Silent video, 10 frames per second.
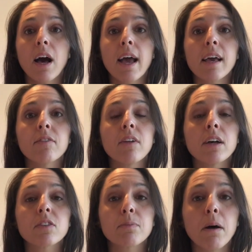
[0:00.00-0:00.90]
I have
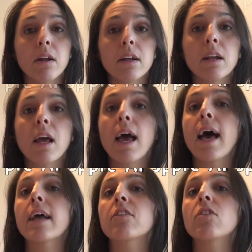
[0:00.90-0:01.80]
not spotted
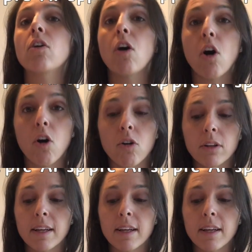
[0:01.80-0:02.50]
at all,